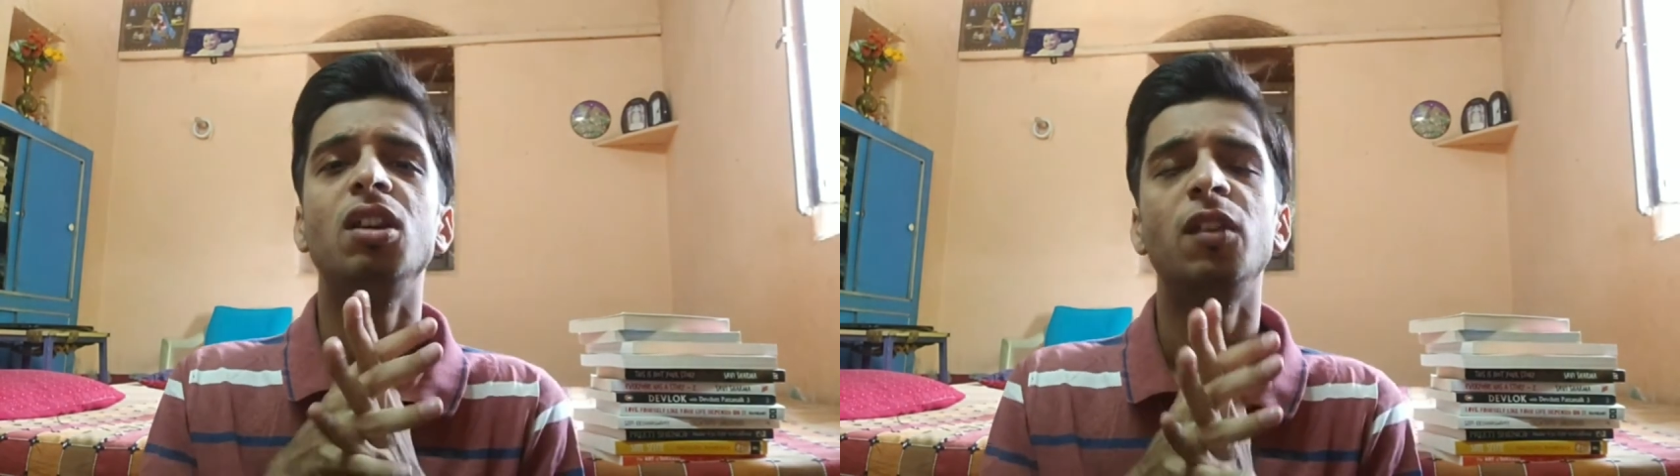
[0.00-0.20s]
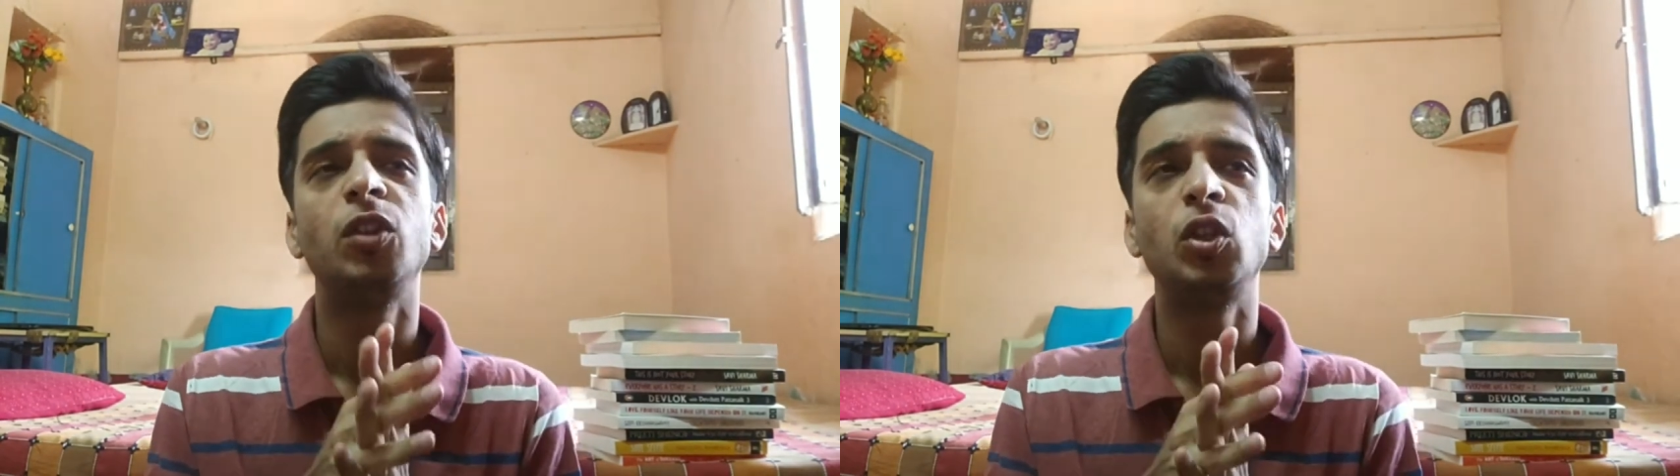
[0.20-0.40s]

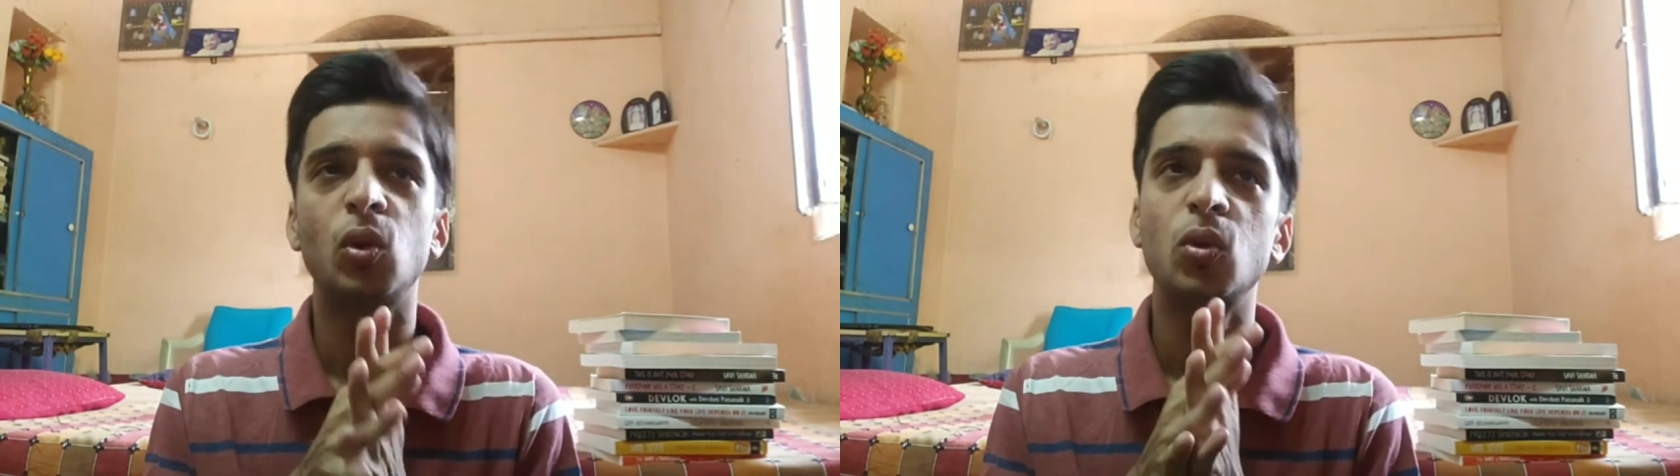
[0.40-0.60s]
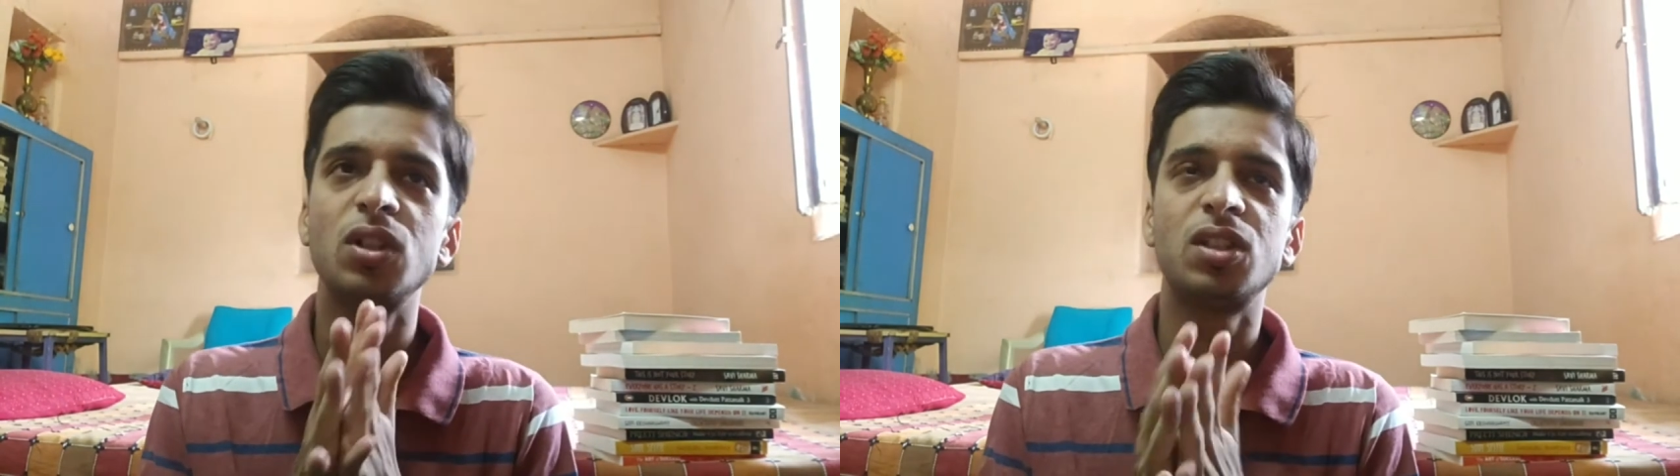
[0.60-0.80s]
if you
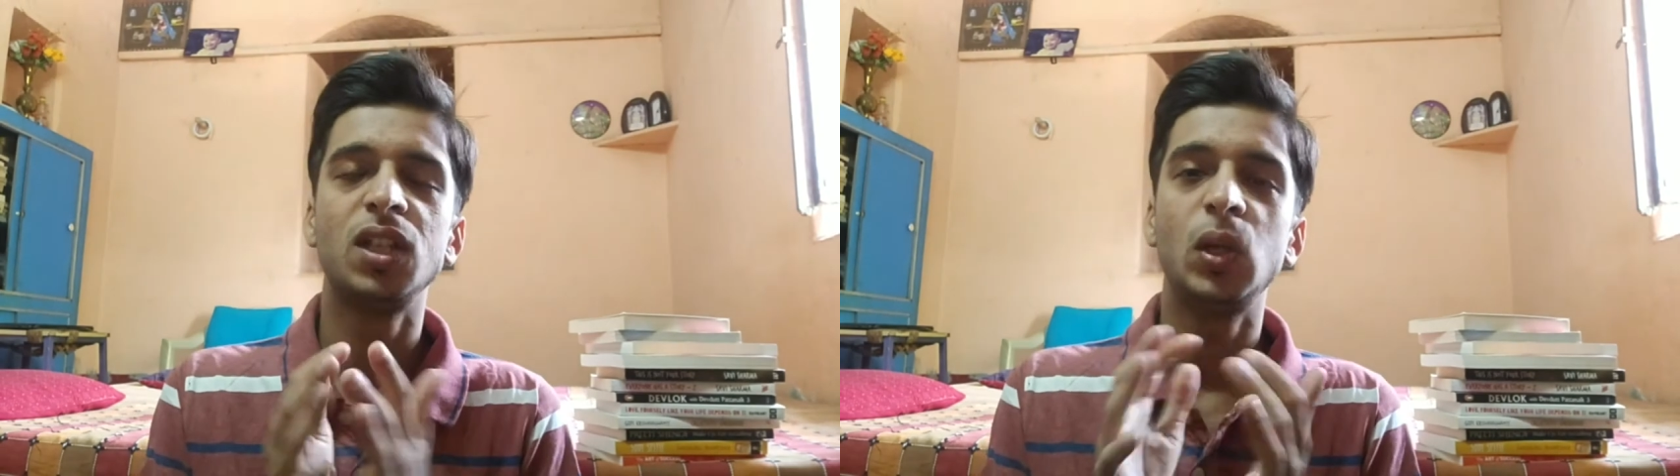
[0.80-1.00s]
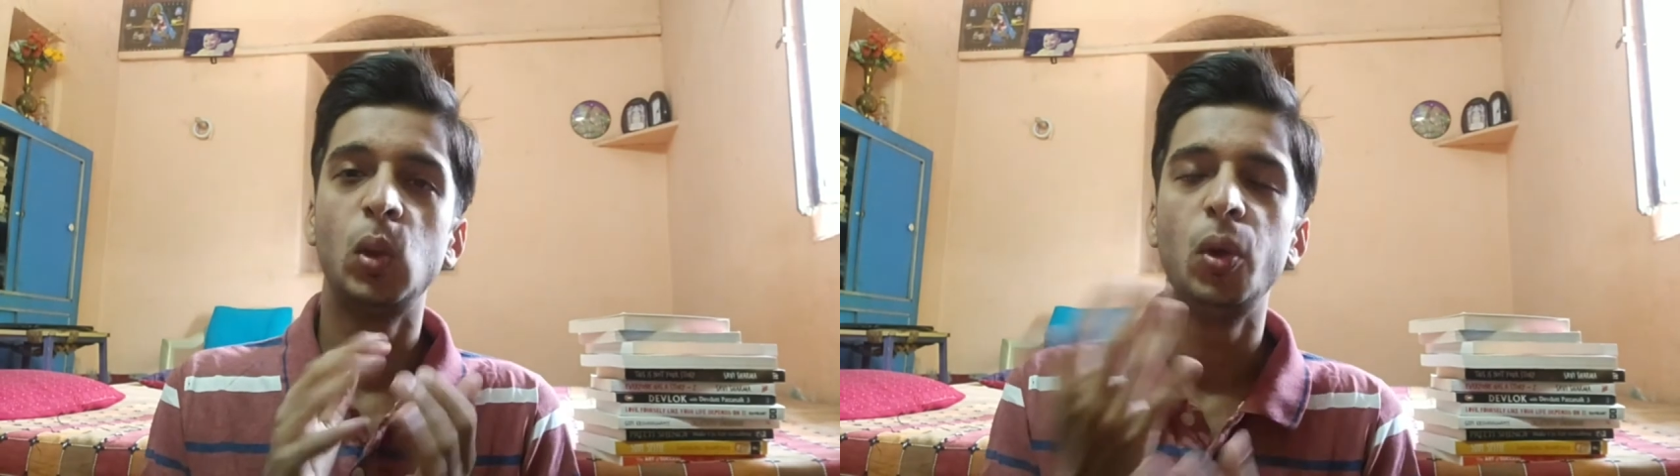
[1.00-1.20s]
don't
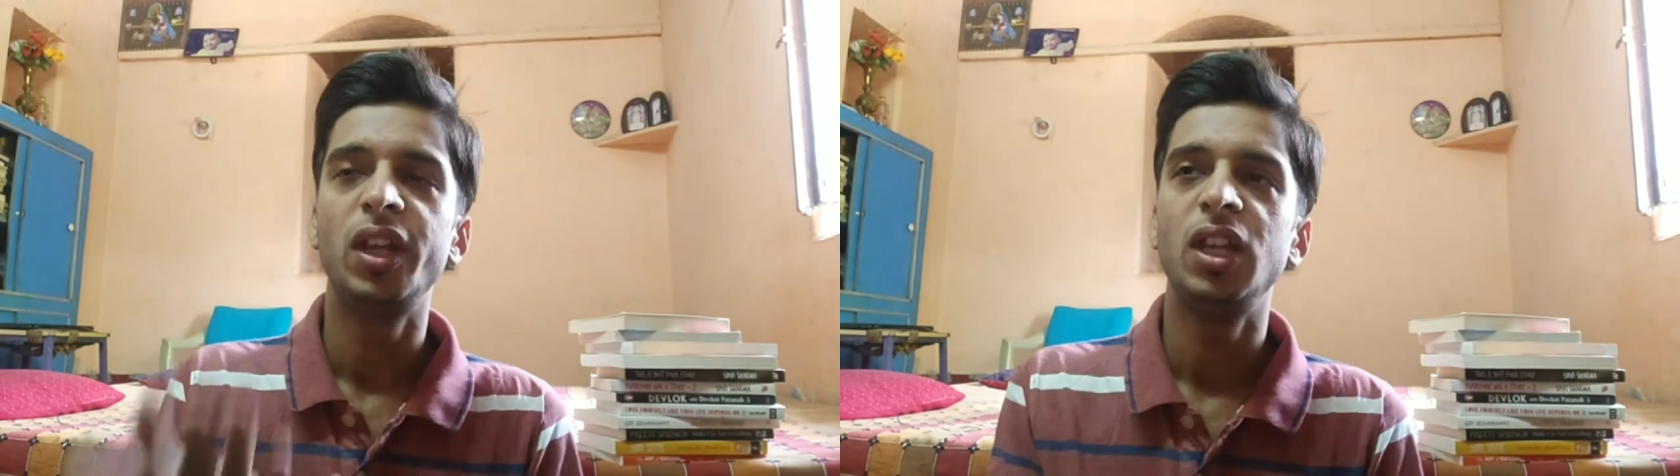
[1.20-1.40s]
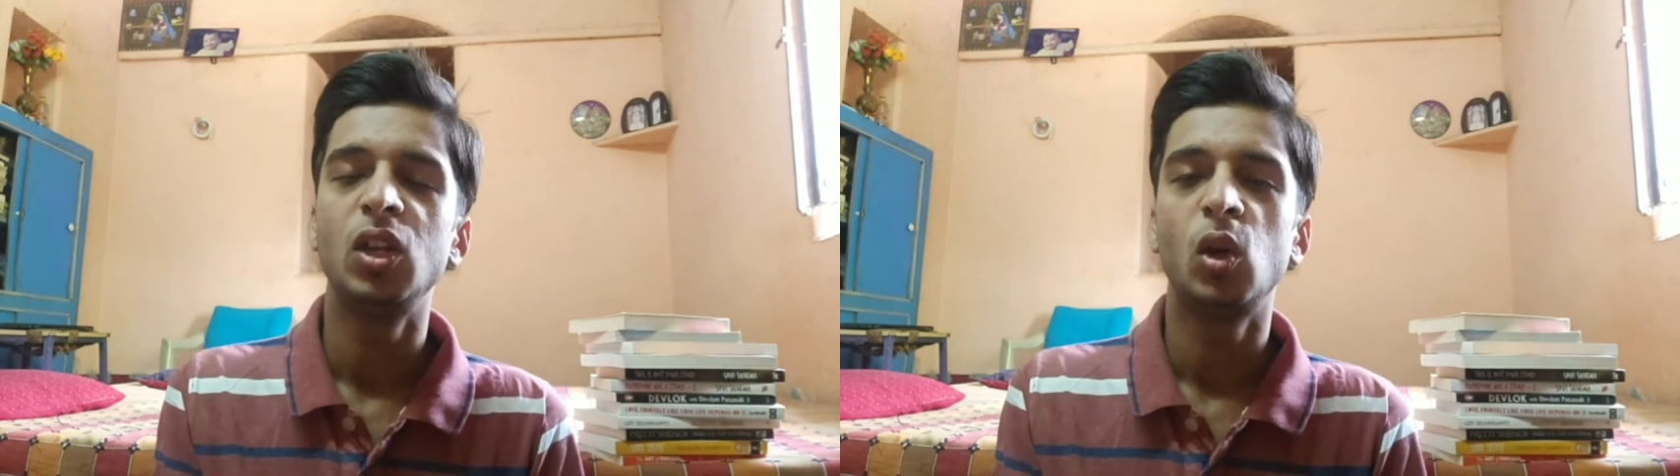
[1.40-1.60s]
see good
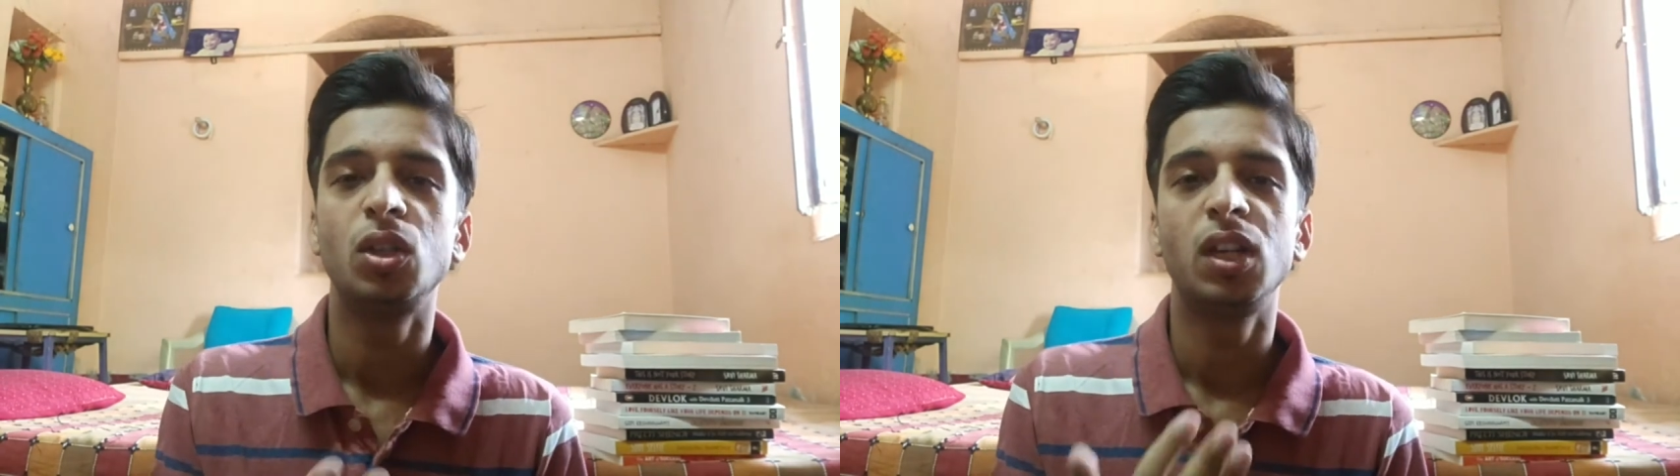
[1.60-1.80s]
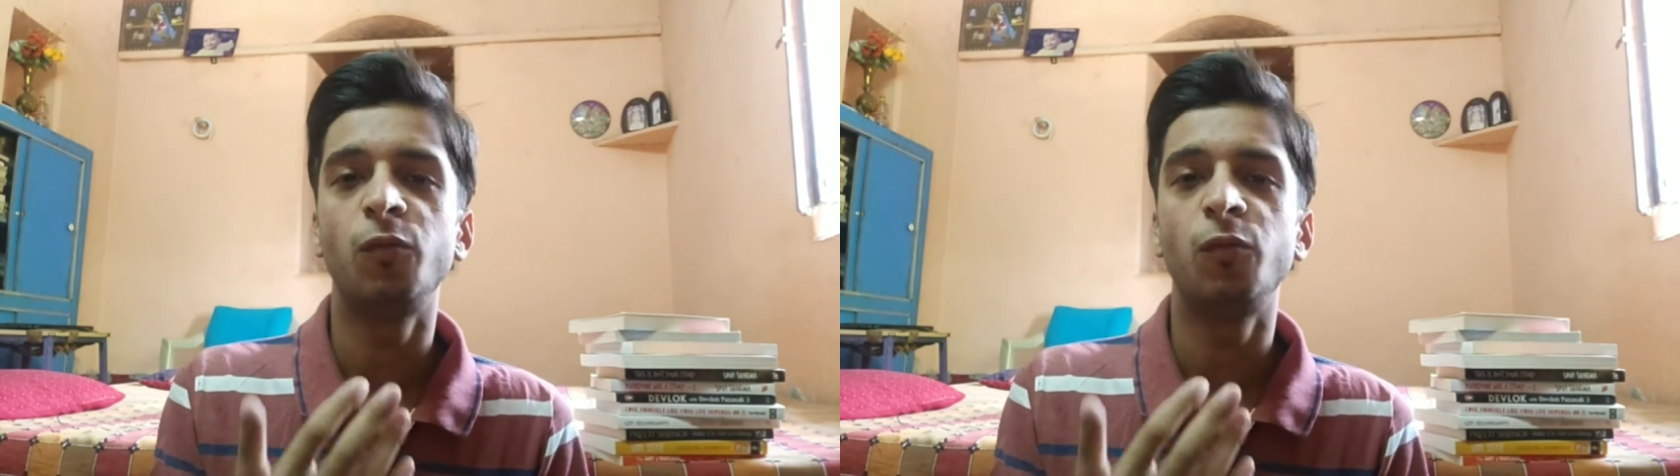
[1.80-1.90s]
in other,